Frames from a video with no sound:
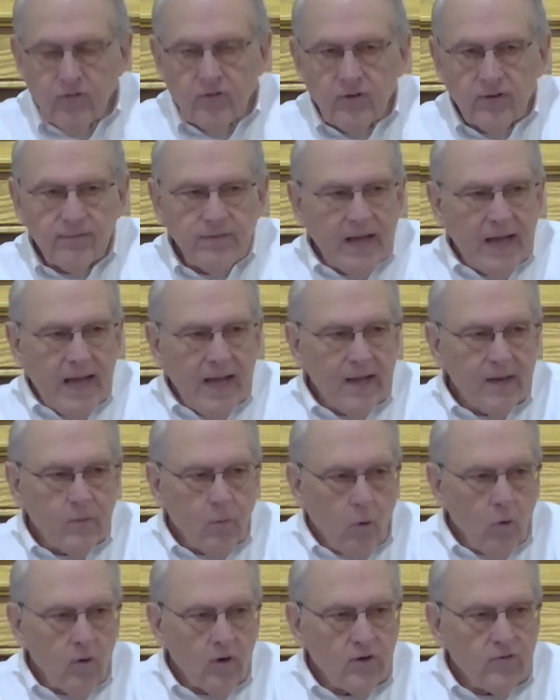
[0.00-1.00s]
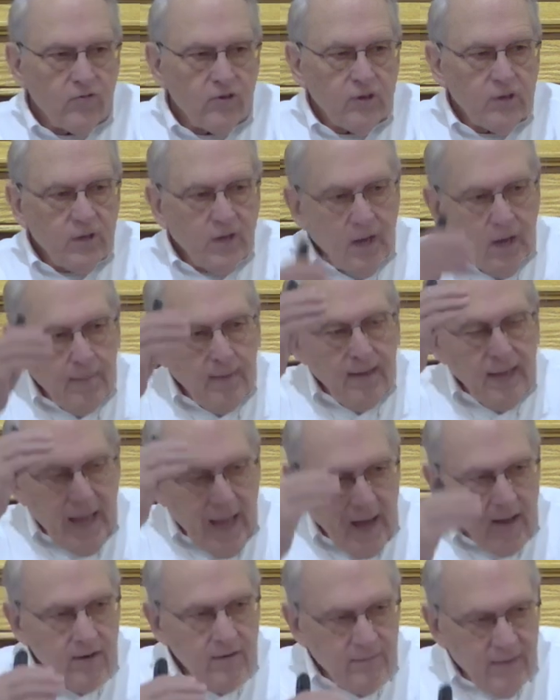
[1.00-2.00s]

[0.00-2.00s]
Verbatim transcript: divine origin coming out of